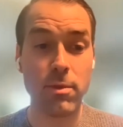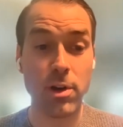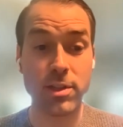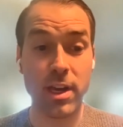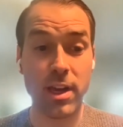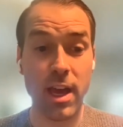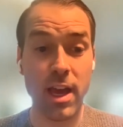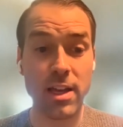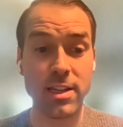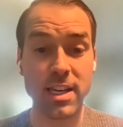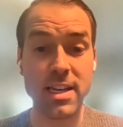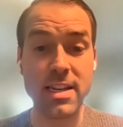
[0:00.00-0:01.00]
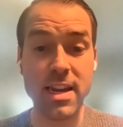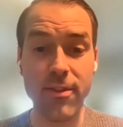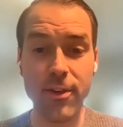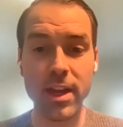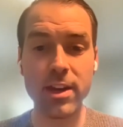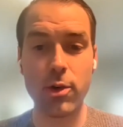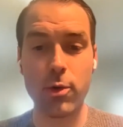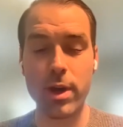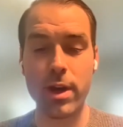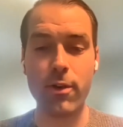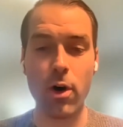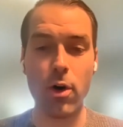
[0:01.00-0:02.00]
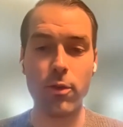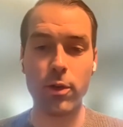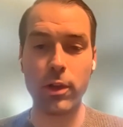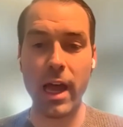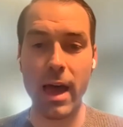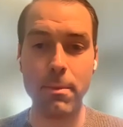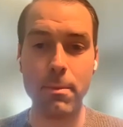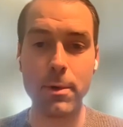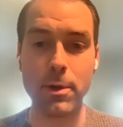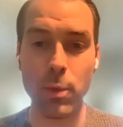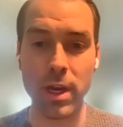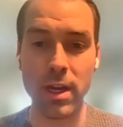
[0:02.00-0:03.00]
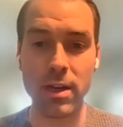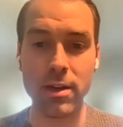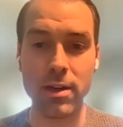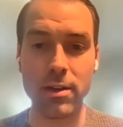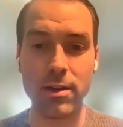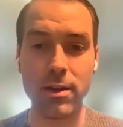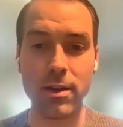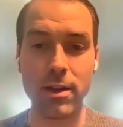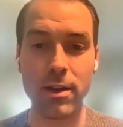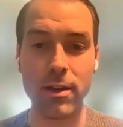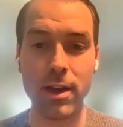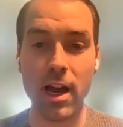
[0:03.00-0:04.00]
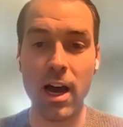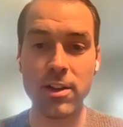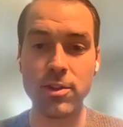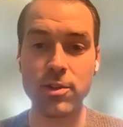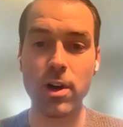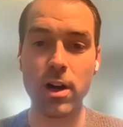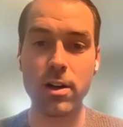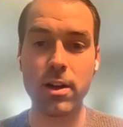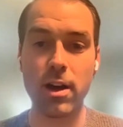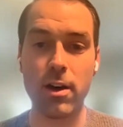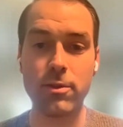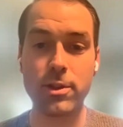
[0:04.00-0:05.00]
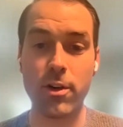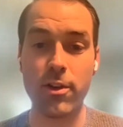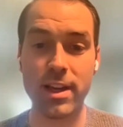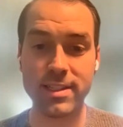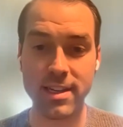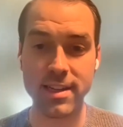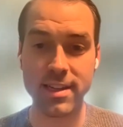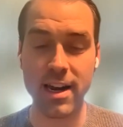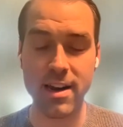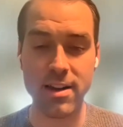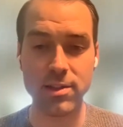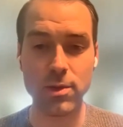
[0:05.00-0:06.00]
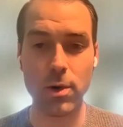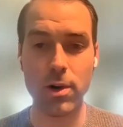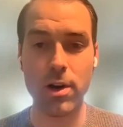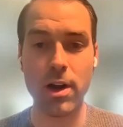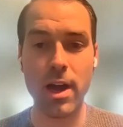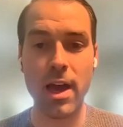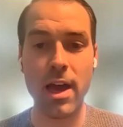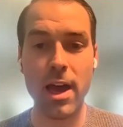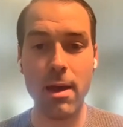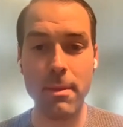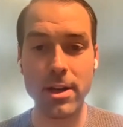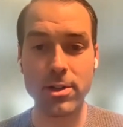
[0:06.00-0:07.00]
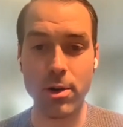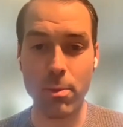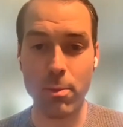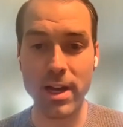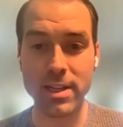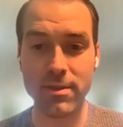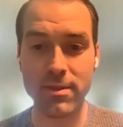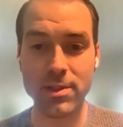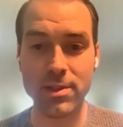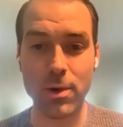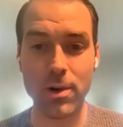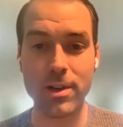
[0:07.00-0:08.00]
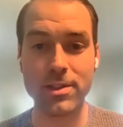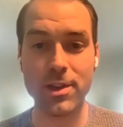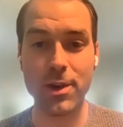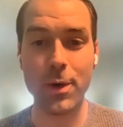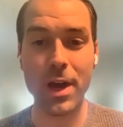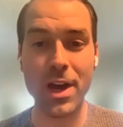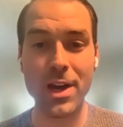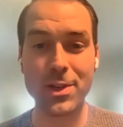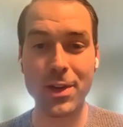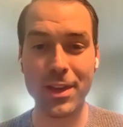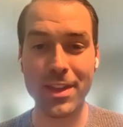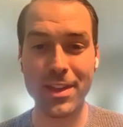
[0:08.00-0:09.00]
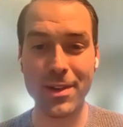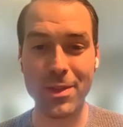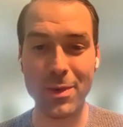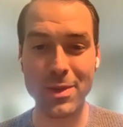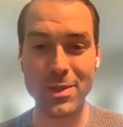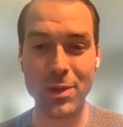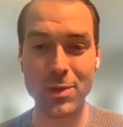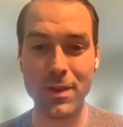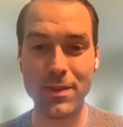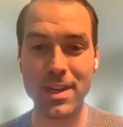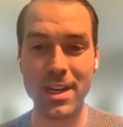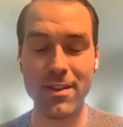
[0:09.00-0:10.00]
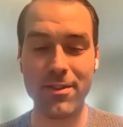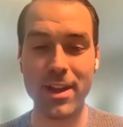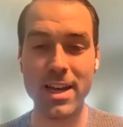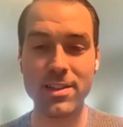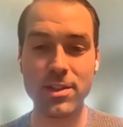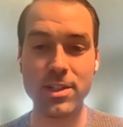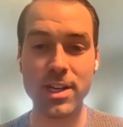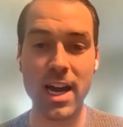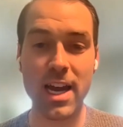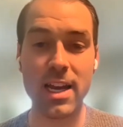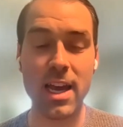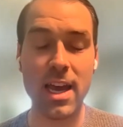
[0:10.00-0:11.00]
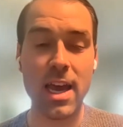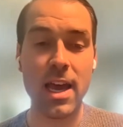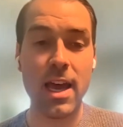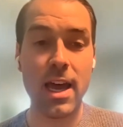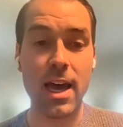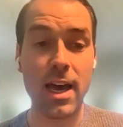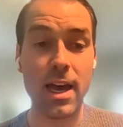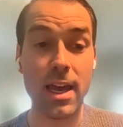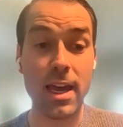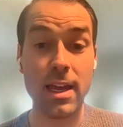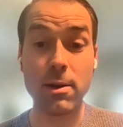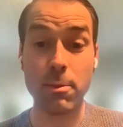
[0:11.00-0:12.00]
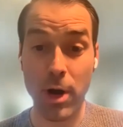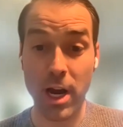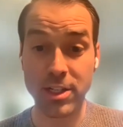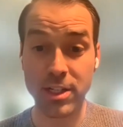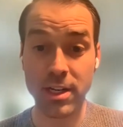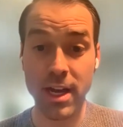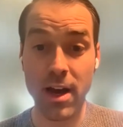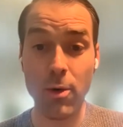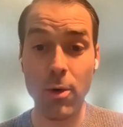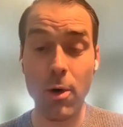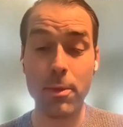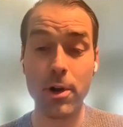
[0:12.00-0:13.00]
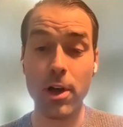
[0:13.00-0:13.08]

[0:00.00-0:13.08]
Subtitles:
There's a significant degree of overlap between the construct of generalized anxiety disorder and major depressive disorder. And so certainly the results we've seen of lysergide in depression now,